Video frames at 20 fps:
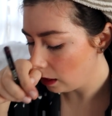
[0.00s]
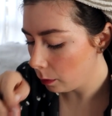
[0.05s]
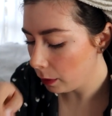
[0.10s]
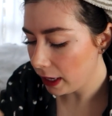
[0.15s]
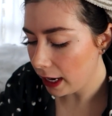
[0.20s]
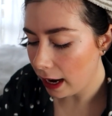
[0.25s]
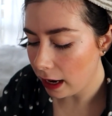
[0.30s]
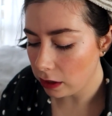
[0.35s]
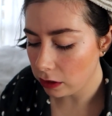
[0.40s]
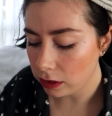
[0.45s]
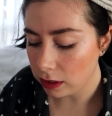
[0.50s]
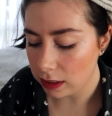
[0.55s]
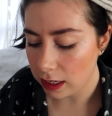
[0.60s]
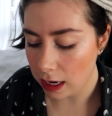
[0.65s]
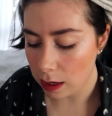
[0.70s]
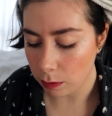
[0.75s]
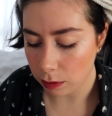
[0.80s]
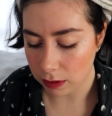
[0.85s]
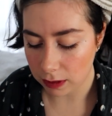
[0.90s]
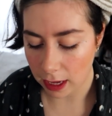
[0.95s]
The one I had on the
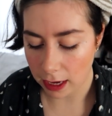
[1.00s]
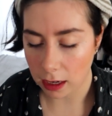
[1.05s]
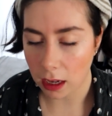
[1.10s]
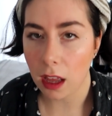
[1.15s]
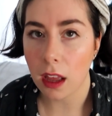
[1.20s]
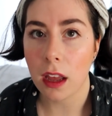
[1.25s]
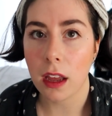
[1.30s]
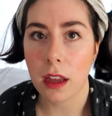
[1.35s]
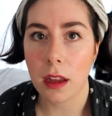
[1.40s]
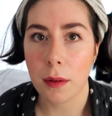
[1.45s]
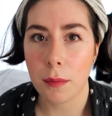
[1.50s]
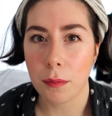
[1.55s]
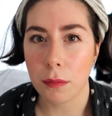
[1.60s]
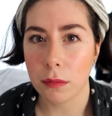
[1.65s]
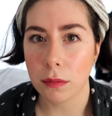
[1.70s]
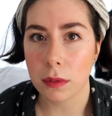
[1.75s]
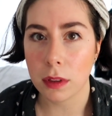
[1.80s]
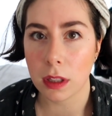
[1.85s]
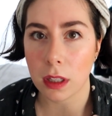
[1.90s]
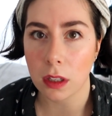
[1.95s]
day was like,
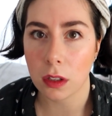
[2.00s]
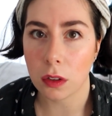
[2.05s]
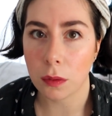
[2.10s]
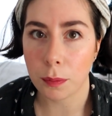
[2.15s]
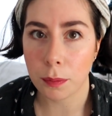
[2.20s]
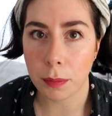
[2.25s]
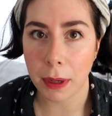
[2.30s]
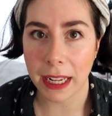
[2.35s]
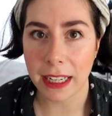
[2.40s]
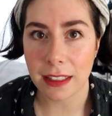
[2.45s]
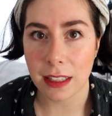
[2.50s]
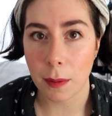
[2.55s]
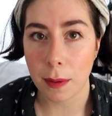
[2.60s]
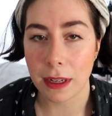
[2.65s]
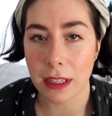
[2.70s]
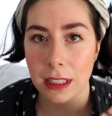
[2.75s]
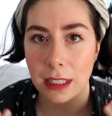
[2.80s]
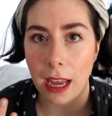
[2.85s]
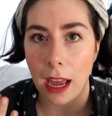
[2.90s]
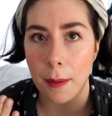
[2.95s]
the place I
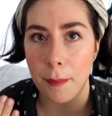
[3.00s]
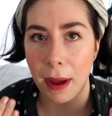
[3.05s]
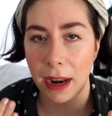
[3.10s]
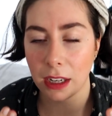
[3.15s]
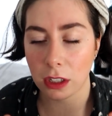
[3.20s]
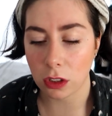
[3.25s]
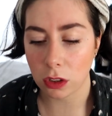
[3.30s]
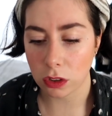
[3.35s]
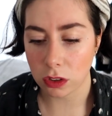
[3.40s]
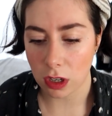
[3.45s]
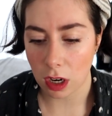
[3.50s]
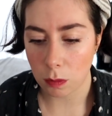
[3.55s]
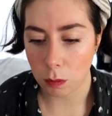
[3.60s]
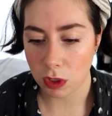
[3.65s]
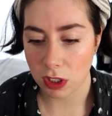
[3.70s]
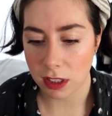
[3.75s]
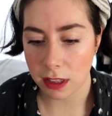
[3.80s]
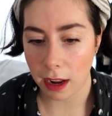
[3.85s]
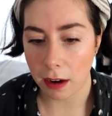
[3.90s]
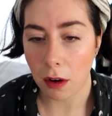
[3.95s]
went to get a manicure done
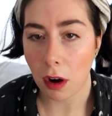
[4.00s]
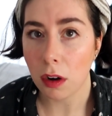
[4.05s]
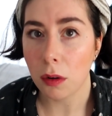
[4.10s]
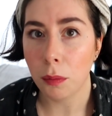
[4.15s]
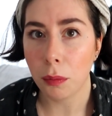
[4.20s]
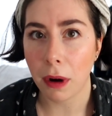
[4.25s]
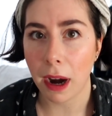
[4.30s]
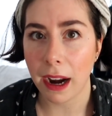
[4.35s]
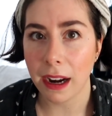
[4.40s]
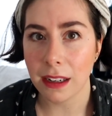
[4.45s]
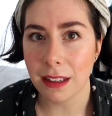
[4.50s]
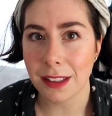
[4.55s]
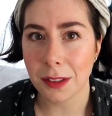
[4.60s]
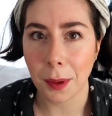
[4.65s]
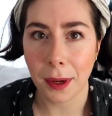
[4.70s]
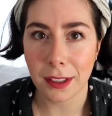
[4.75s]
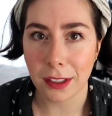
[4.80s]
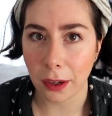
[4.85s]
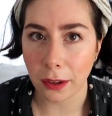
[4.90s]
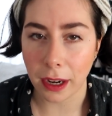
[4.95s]
was their own brand,
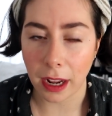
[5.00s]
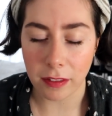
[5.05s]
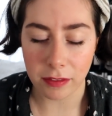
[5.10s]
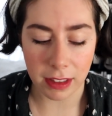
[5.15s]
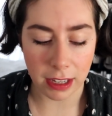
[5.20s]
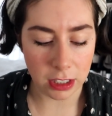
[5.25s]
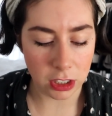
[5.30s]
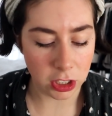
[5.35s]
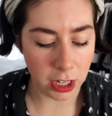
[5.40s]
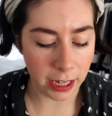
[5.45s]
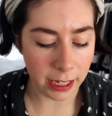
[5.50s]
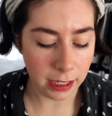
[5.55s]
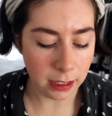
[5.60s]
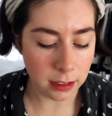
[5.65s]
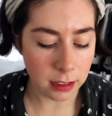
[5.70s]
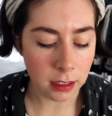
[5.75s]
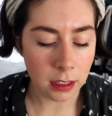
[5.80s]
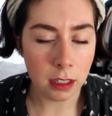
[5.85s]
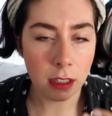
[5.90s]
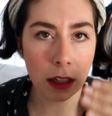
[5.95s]
so I don't have that
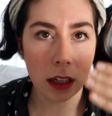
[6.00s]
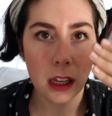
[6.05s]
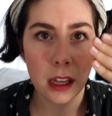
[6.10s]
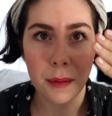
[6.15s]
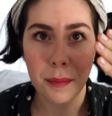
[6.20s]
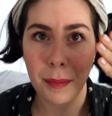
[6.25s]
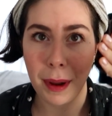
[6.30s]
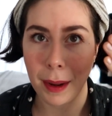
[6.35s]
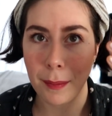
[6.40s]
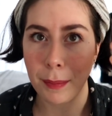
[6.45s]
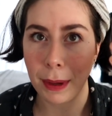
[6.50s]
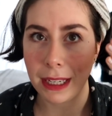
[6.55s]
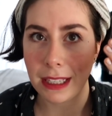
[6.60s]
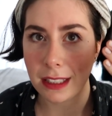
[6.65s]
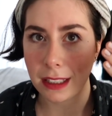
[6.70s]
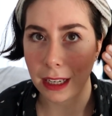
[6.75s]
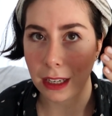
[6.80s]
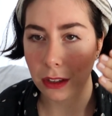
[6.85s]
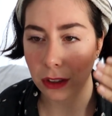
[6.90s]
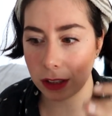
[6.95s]
shade, but it
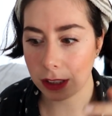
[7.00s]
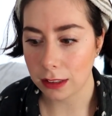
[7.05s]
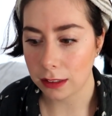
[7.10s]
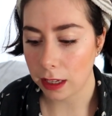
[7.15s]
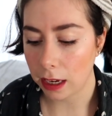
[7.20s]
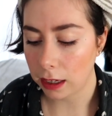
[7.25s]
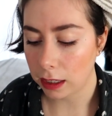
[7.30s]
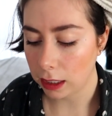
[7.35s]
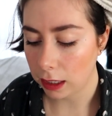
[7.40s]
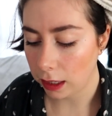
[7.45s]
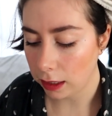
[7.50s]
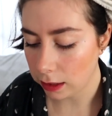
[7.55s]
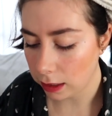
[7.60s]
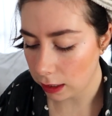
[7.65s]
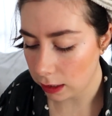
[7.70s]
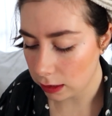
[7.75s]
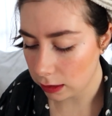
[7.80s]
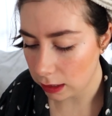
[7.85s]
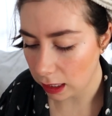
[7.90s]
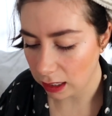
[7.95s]
basically looked exactly like
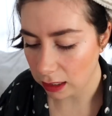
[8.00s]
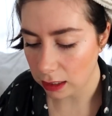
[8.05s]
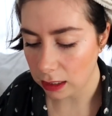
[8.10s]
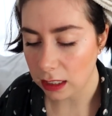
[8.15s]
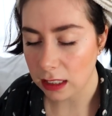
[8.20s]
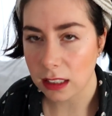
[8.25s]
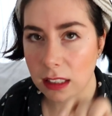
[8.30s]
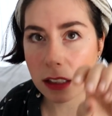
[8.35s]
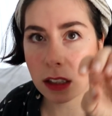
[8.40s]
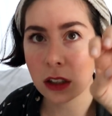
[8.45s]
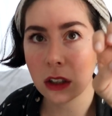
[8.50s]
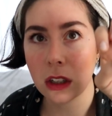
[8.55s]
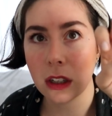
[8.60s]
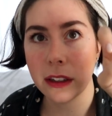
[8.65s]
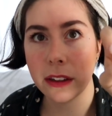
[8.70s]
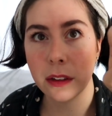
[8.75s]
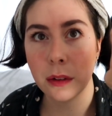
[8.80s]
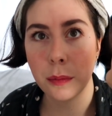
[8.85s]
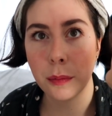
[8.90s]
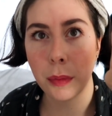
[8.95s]
this. And I think this is a good
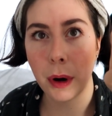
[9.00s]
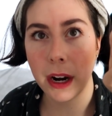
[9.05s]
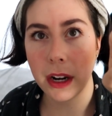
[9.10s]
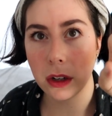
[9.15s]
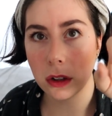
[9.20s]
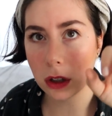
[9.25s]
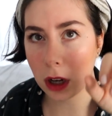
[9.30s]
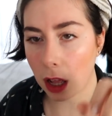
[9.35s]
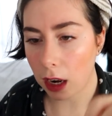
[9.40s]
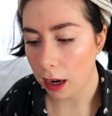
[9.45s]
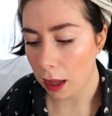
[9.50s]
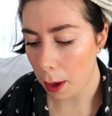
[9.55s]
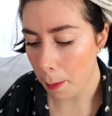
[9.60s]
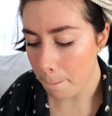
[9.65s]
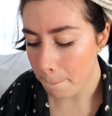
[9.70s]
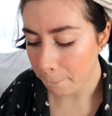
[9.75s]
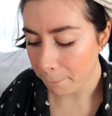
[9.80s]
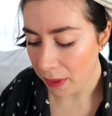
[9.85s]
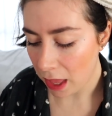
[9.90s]
little bridal colour.